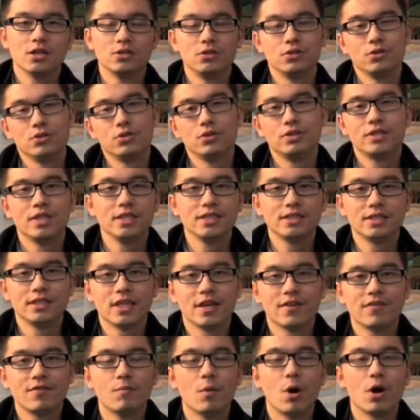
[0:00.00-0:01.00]
do
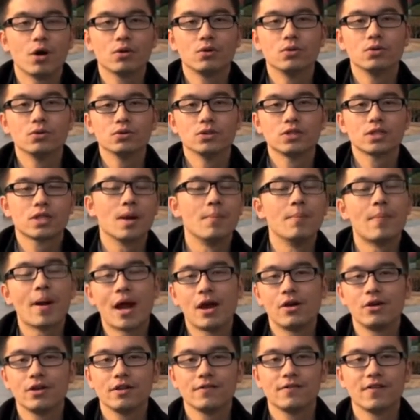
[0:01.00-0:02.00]
DCF models,
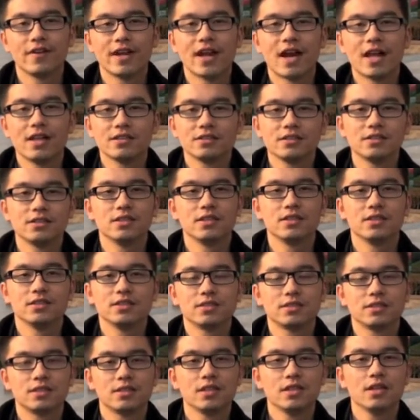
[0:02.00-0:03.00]
comparative
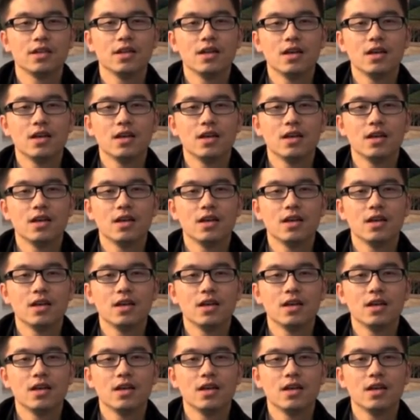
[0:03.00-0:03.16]
analysis,